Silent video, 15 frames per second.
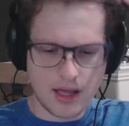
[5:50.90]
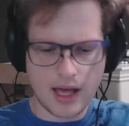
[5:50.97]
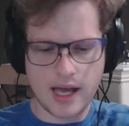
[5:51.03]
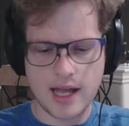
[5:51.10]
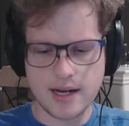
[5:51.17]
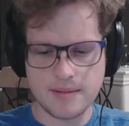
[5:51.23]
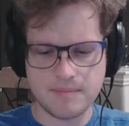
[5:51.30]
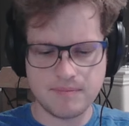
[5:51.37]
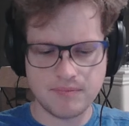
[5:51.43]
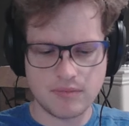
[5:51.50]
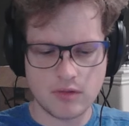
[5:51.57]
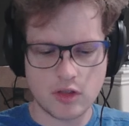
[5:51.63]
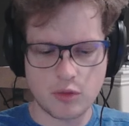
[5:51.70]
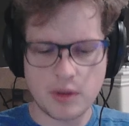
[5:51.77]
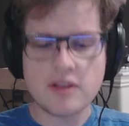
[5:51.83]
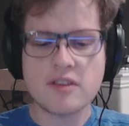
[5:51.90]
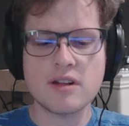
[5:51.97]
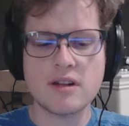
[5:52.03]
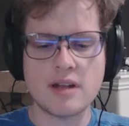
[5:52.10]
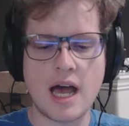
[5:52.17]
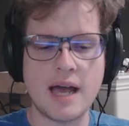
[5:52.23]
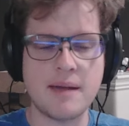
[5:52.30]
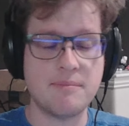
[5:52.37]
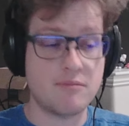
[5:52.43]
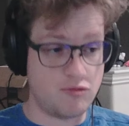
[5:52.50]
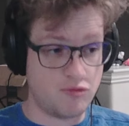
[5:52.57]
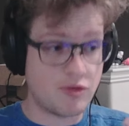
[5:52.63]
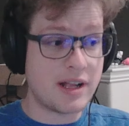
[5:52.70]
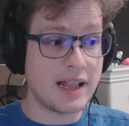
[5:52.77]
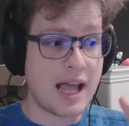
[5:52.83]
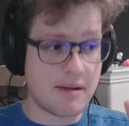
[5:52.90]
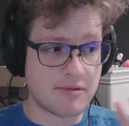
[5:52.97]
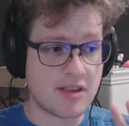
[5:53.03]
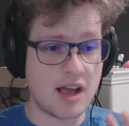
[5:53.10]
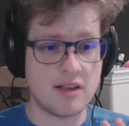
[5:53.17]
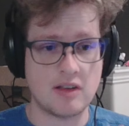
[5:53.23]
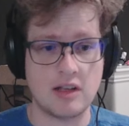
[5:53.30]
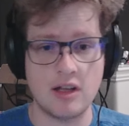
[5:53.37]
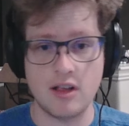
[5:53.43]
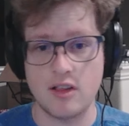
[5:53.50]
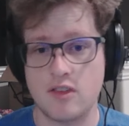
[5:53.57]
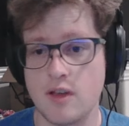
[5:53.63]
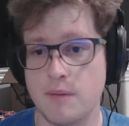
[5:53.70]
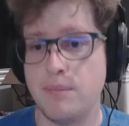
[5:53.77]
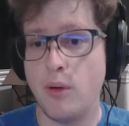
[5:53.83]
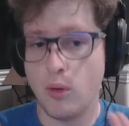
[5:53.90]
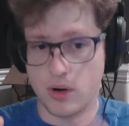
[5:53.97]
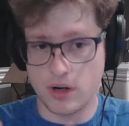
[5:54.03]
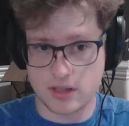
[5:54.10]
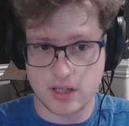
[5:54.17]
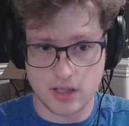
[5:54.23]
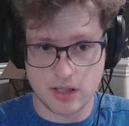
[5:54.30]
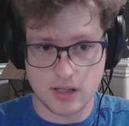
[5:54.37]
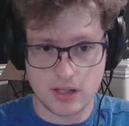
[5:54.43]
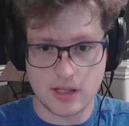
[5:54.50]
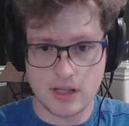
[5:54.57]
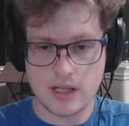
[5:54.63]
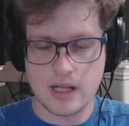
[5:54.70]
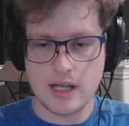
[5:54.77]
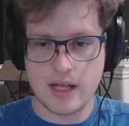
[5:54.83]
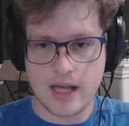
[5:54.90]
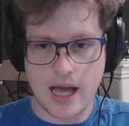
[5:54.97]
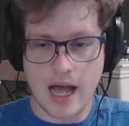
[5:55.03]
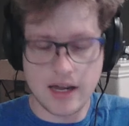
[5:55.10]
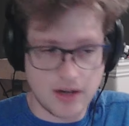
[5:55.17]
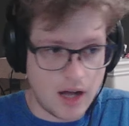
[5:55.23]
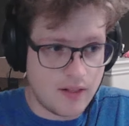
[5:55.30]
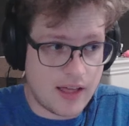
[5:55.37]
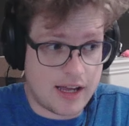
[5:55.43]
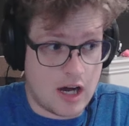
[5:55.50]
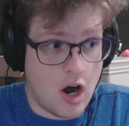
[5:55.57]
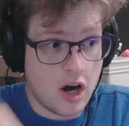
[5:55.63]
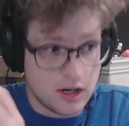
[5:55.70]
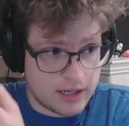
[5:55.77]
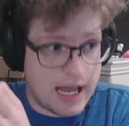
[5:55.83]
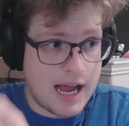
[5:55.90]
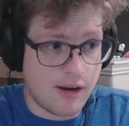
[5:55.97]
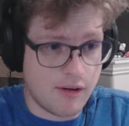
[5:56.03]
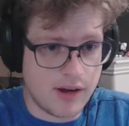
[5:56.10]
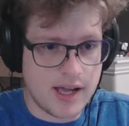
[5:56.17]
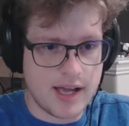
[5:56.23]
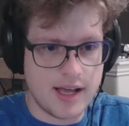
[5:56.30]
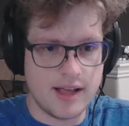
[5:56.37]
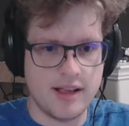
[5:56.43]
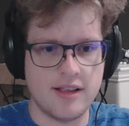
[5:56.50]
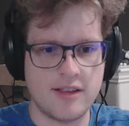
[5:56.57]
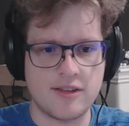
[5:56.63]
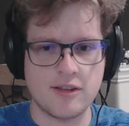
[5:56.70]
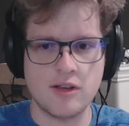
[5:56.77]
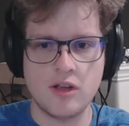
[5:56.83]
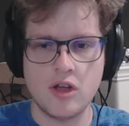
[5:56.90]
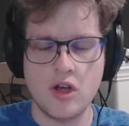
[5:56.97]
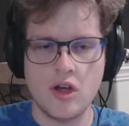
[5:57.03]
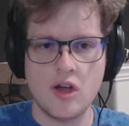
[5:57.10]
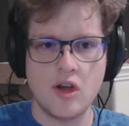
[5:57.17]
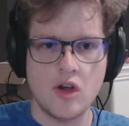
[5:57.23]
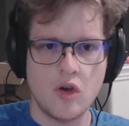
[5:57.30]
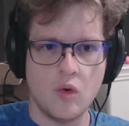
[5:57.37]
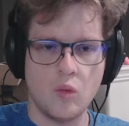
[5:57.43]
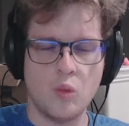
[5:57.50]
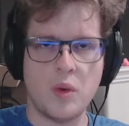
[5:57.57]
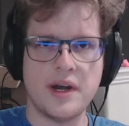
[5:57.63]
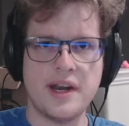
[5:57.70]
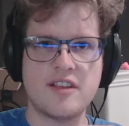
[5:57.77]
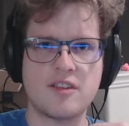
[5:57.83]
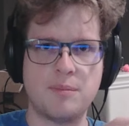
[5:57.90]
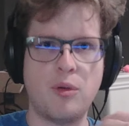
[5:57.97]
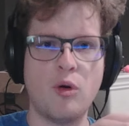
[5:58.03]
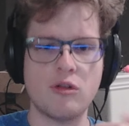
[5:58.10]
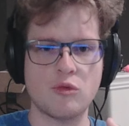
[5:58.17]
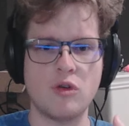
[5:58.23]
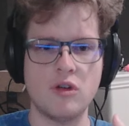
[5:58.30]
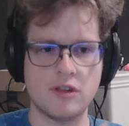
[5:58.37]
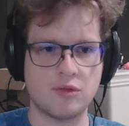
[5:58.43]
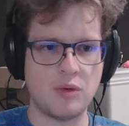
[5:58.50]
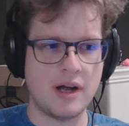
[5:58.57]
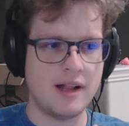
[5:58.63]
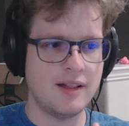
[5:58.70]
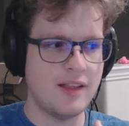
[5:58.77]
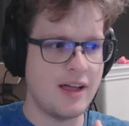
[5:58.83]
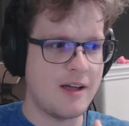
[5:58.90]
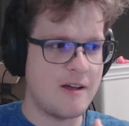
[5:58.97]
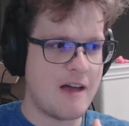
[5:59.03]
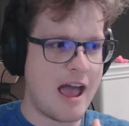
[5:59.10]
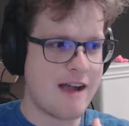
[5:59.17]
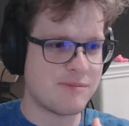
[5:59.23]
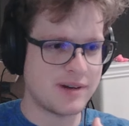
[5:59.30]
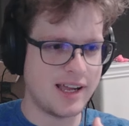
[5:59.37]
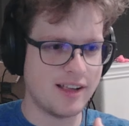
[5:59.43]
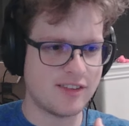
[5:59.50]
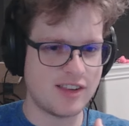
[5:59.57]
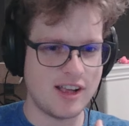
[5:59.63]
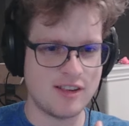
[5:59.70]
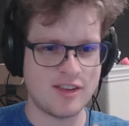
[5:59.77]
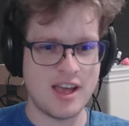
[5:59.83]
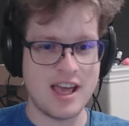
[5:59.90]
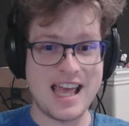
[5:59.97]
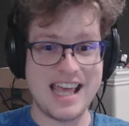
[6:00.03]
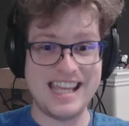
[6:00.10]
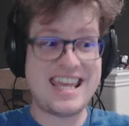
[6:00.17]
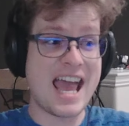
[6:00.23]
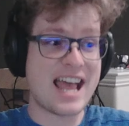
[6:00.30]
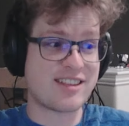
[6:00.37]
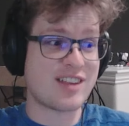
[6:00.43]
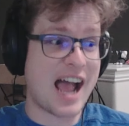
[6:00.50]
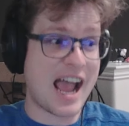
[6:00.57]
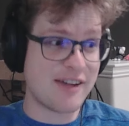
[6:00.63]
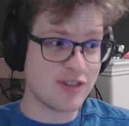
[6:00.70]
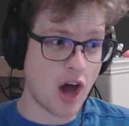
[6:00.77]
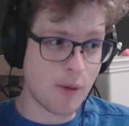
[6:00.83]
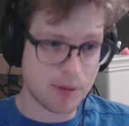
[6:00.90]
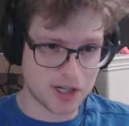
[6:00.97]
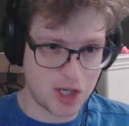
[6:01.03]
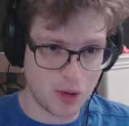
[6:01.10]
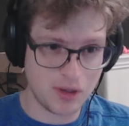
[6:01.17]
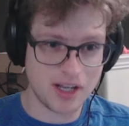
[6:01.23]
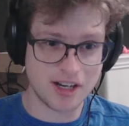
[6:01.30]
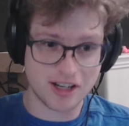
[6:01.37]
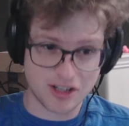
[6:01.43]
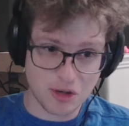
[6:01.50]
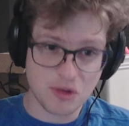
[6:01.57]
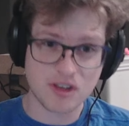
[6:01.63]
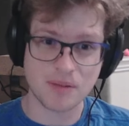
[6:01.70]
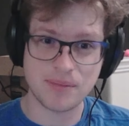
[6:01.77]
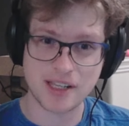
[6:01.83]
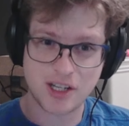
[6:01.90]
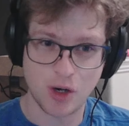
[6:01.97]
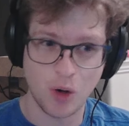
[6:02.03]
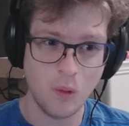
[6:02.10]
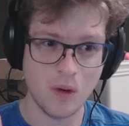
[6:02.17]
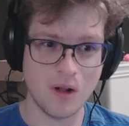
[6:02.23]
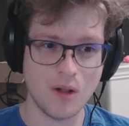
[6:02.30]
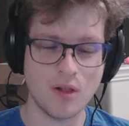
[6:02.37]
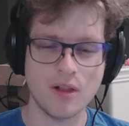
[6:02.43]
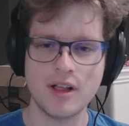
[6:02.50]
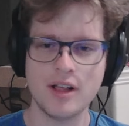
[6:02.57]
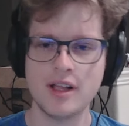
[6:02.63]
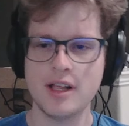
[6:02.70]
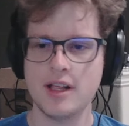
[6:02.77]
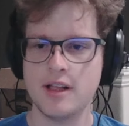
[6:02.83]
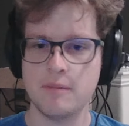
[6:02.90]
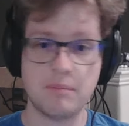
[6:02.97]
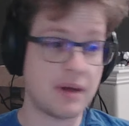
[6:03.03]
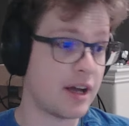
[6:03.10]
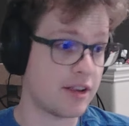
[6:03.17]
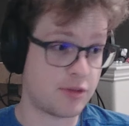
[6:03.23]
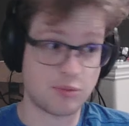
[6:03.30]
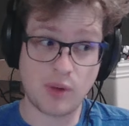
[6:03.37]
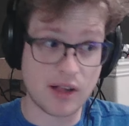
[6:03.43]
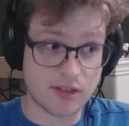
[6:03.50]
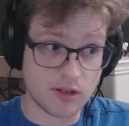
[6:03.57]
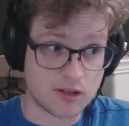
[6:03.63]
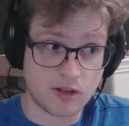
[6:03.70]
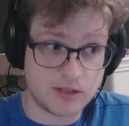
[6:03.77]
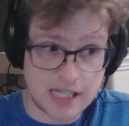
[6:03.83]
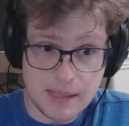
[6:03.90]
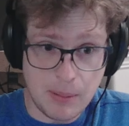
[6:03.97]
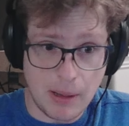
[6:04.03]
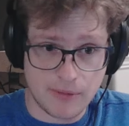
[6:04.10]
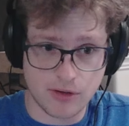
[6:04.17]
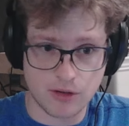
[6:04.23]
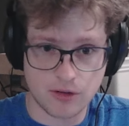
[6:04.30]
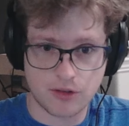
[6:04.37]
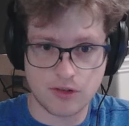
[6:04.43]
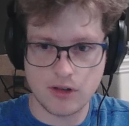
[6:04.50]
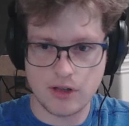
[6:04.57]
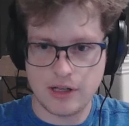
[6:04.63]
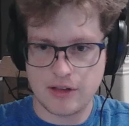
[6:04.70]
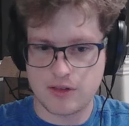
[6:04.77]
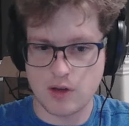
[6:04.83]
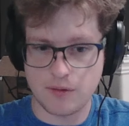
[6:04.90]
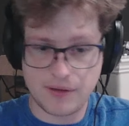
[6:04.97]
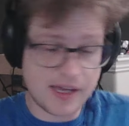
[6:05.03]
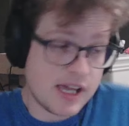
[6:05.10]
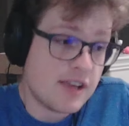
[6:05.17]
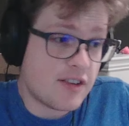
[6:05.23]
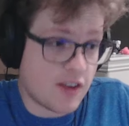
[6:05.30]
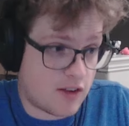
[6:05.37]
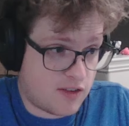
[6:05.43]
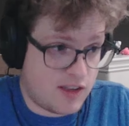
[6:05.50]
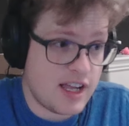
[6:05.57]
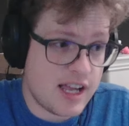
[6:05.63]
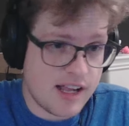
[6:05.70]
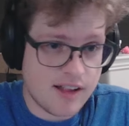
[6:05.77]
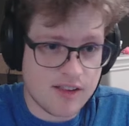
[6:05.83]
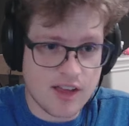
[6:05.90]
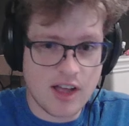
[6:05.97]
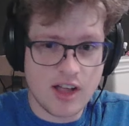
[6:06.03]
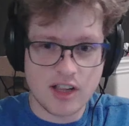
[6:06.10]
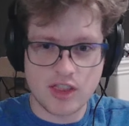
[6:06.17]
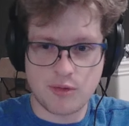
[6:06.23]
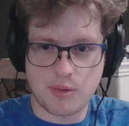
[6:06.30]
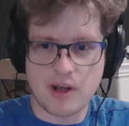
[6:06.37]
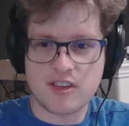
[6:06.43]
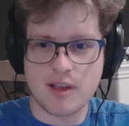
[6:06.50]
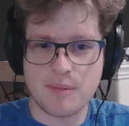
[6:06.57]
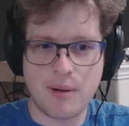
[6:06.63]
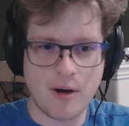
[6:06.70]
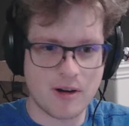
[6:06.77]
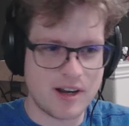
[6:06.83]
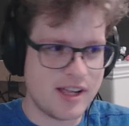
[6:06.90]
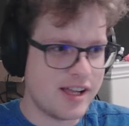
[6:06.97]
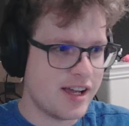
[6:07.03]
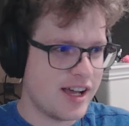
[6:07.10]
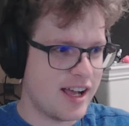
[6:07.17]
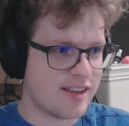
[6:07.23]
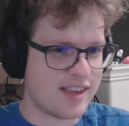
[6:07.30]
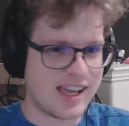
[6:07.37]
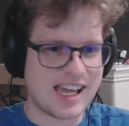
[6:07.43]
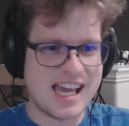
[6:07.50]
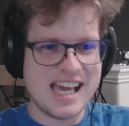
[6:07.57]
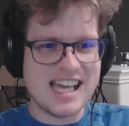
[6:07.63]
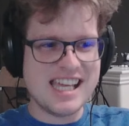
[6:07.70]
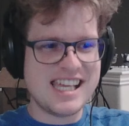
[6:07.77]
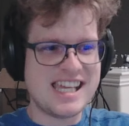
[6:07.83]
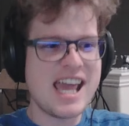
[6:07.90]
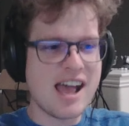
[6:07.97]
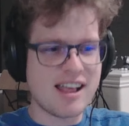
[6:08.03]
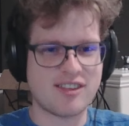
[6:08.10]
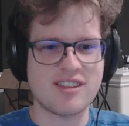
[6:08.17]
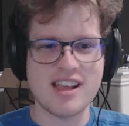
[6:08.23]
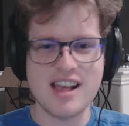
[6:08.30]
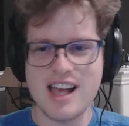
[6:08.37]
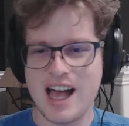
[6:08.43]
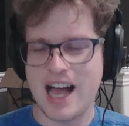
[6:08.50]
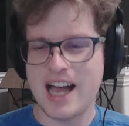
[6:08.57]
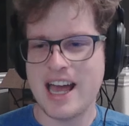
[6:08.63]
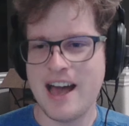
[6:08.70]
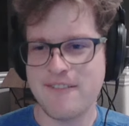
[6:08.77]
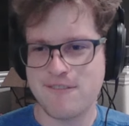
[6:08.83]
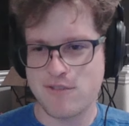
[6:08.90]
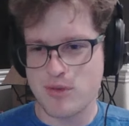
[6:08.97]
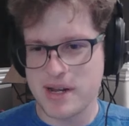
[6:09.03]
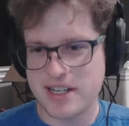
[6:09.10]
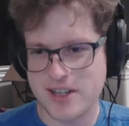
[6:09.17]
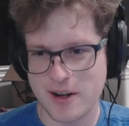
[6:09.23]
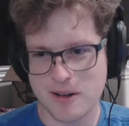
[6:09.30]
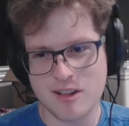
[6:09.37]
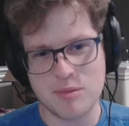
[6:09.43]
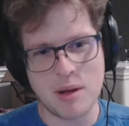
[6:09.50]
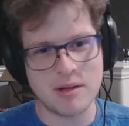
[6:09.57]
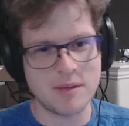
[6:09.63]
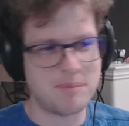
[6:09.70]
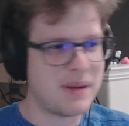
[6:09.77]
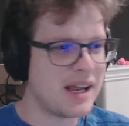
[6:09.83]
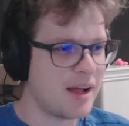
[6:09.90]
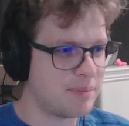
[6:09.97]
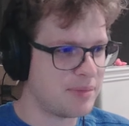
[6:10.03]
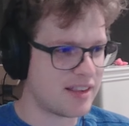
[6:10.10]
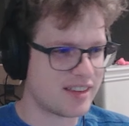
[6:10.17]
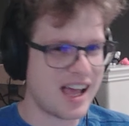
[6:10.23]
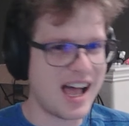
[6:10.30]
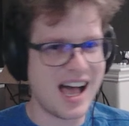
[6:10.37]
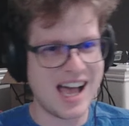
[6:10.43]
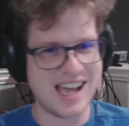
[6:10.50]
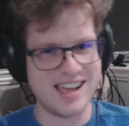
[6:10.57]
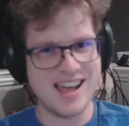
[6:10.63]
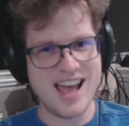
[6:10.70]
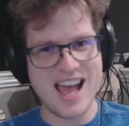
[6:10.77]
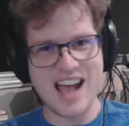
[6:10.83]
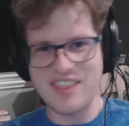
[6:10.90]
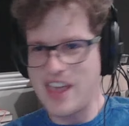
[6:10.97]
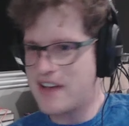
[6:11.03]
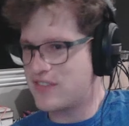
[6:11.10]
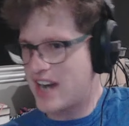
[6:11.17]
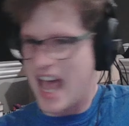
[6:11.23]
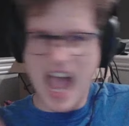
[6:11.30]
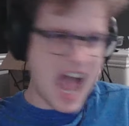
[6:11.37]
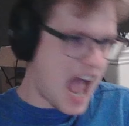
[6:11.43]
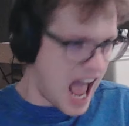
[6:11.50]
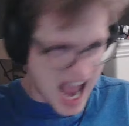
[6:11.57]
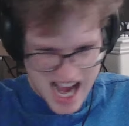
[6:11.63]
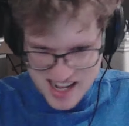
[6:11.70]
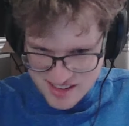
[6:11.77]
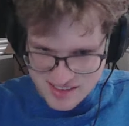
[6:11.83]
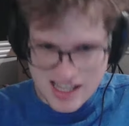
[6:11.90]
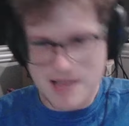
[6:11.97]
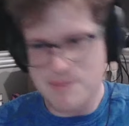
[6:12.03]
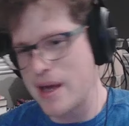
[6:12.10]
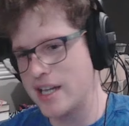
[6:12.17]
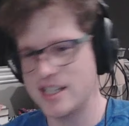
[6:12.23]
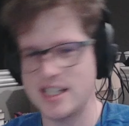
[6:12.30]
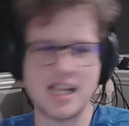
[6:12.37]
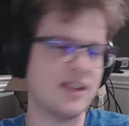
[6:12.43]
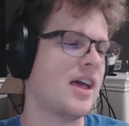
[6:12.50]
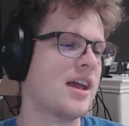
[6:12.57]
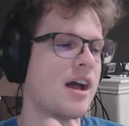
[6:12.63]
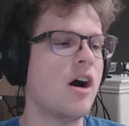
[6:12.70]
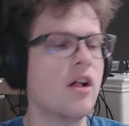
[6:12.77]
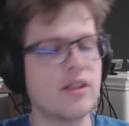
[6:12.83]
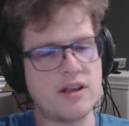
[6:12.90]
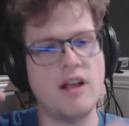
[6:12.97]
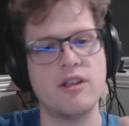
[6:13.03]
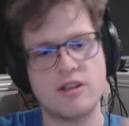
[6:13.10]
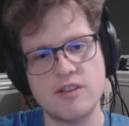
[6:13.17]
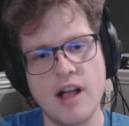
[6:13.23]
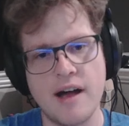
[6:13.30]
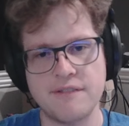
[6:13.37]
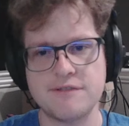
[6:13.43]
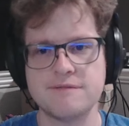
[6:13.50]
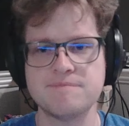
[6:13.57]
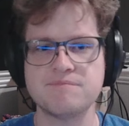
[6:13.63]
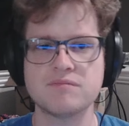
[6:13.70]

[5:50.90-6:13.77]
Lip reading: And the reason I'm really emphasizing support and not like a hard carry is when a support rolls well, everybody else sees, yes, I have an opportunity to do something cool, because wrestlers are debuffers. So if he succeeds, the rest of the party is like, yes, I have free turns to be able to beat up this guy, and they have an AC penalty and like all this other stuff.